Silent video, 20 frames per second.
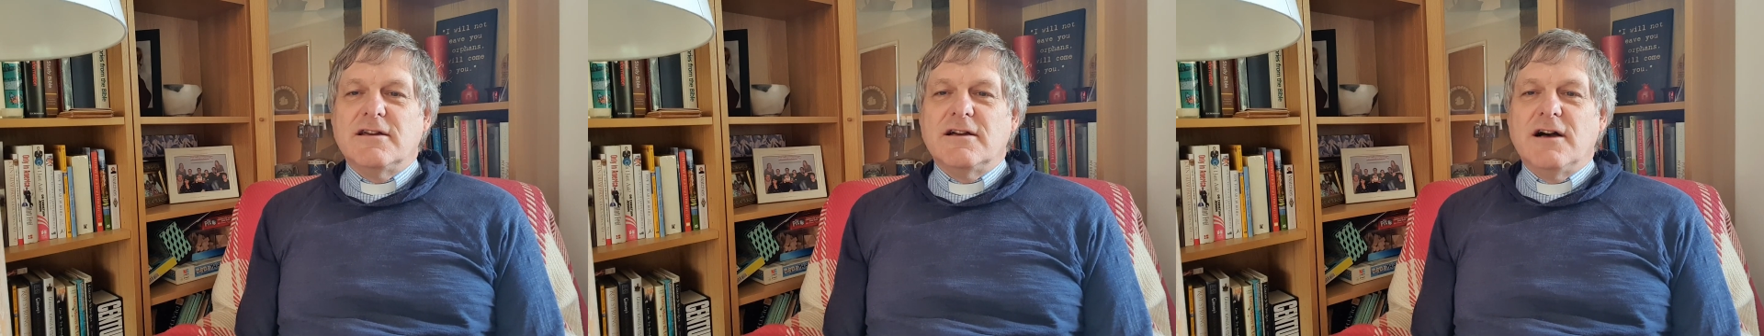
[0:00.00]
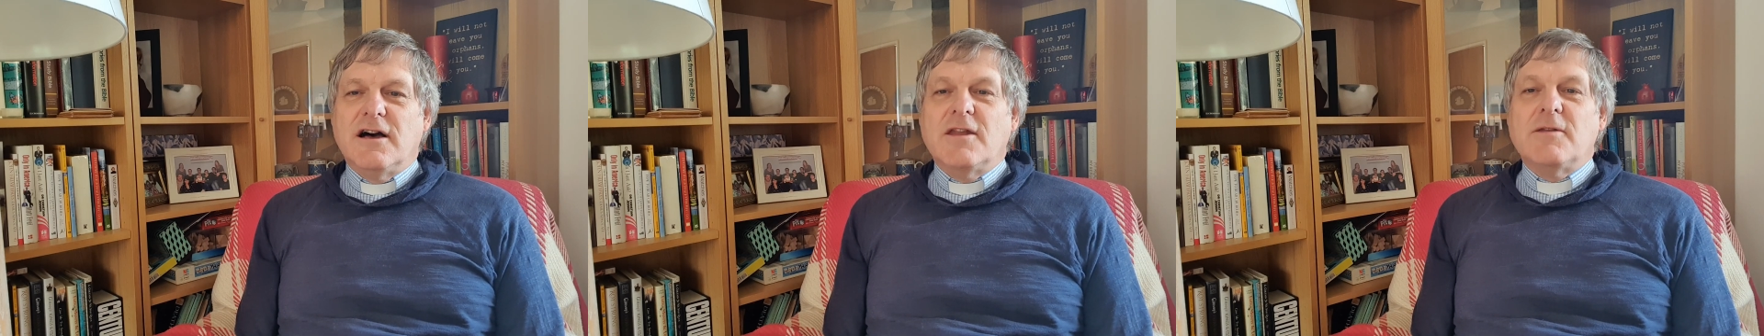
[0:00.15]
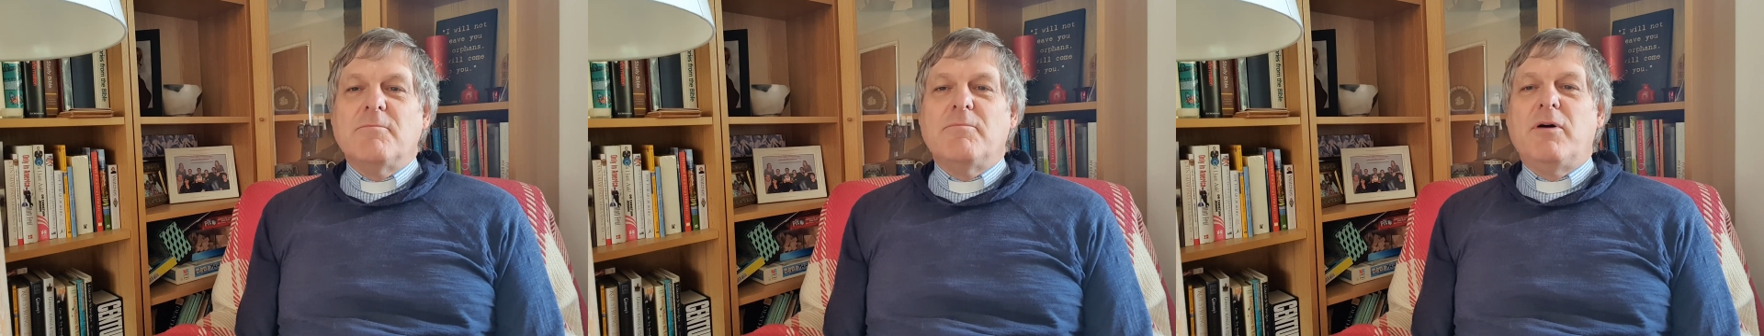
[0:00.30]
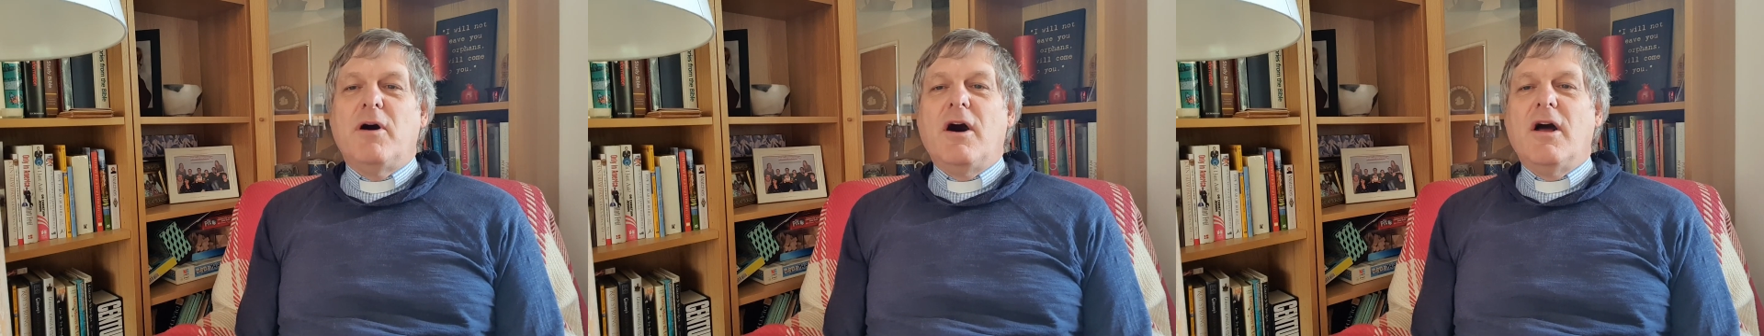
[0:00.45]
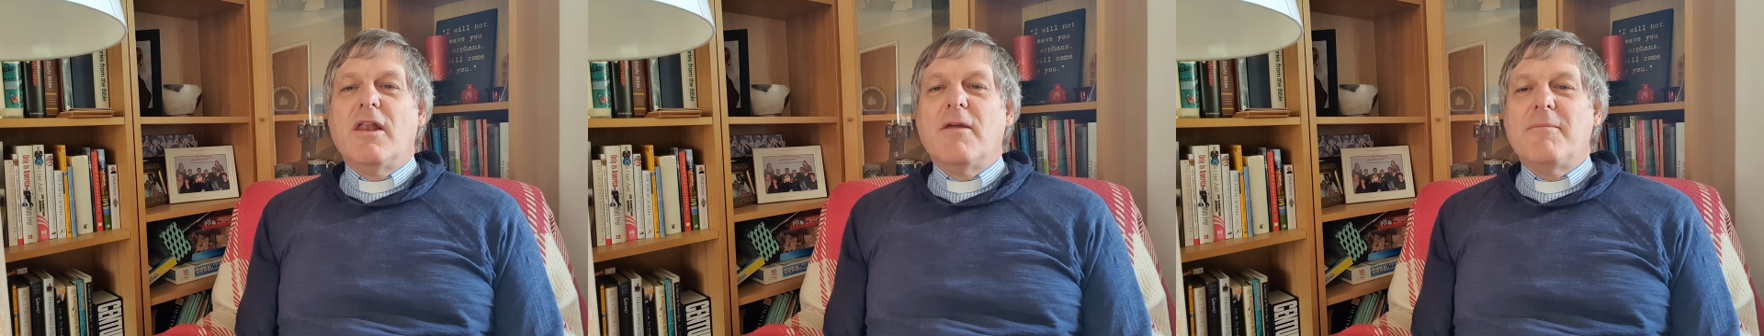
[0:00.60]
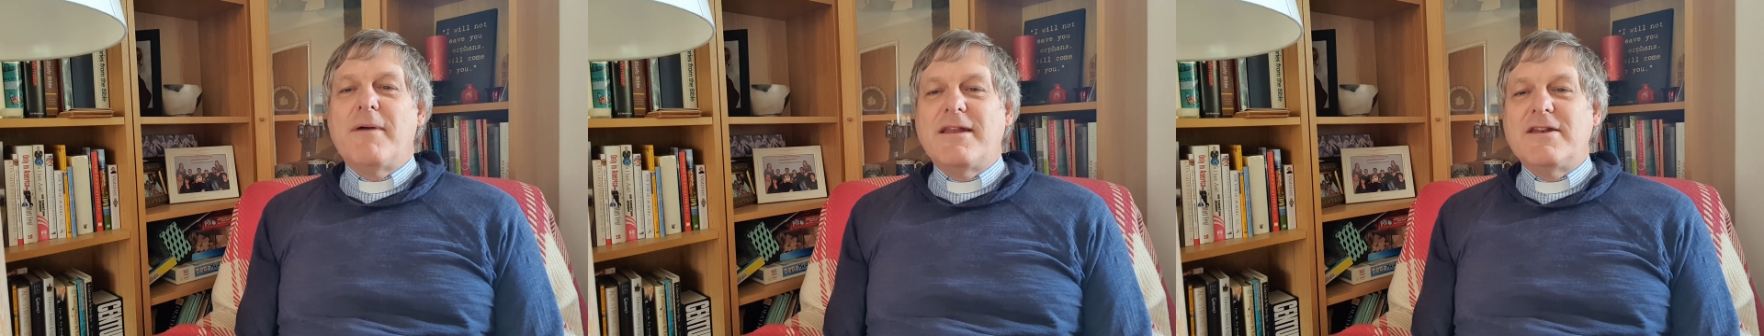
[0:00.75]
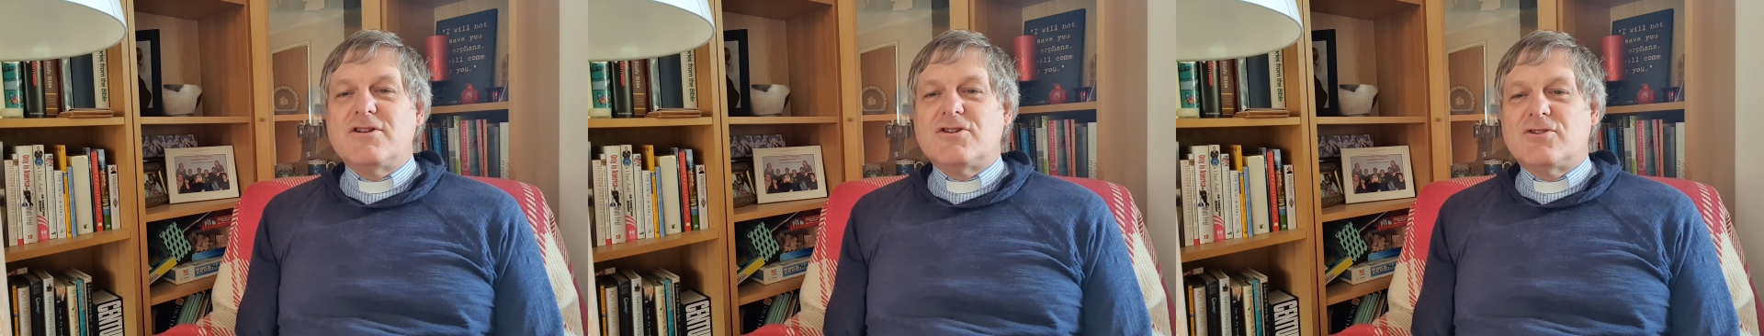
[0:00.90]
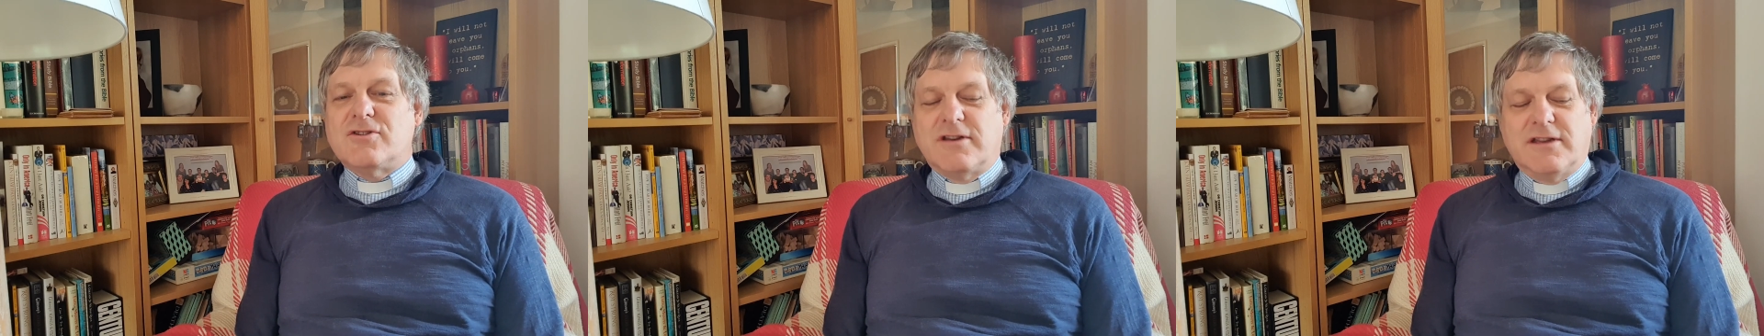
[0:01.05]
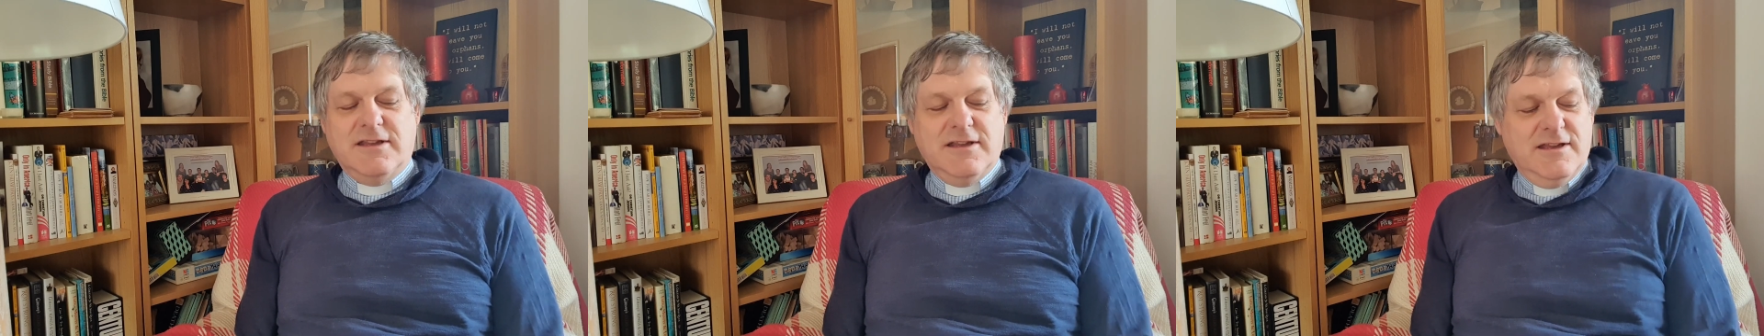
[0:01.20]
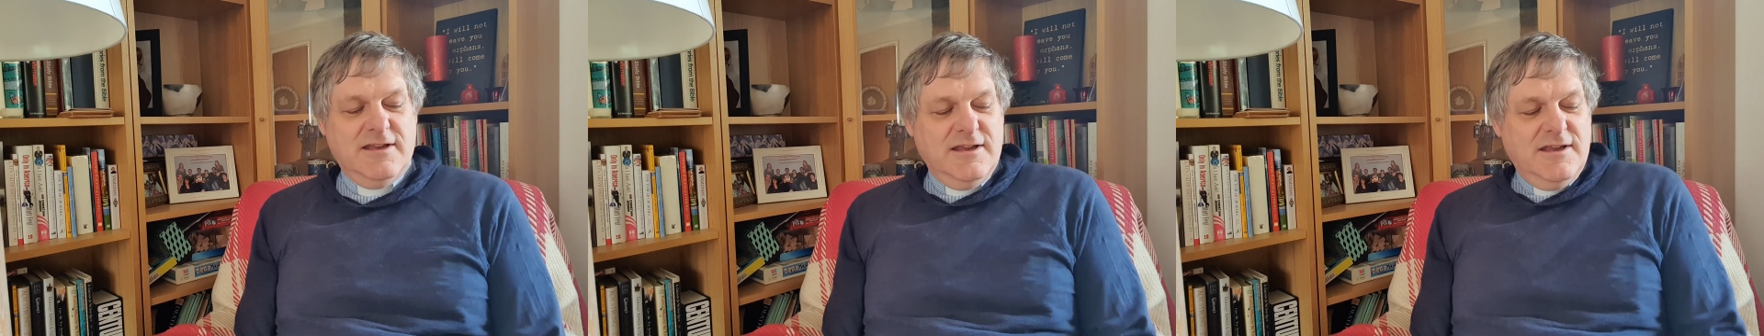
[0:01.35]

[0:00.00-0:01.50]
unparliamentary